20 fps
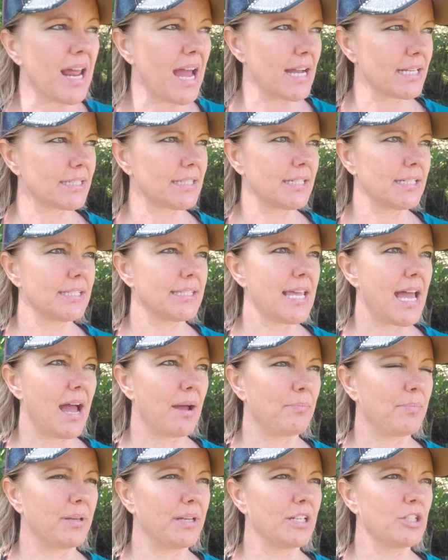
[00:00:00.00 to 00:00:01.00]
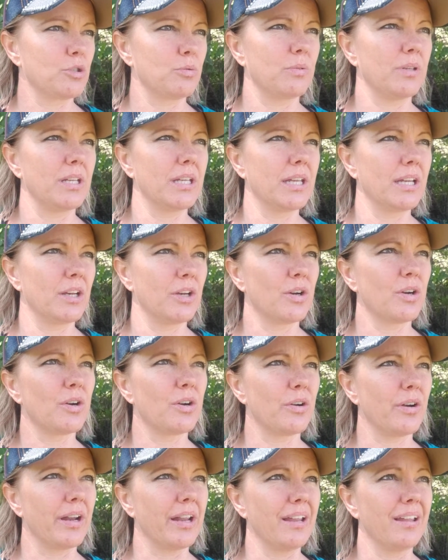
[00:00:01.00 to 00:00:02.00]
accidents happen, is when you get in a
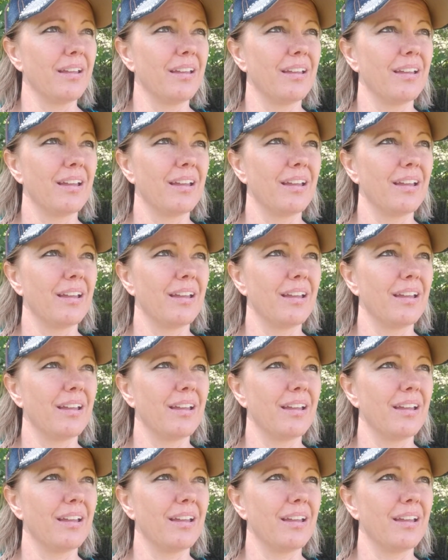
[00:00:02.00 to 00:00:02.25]
hurry.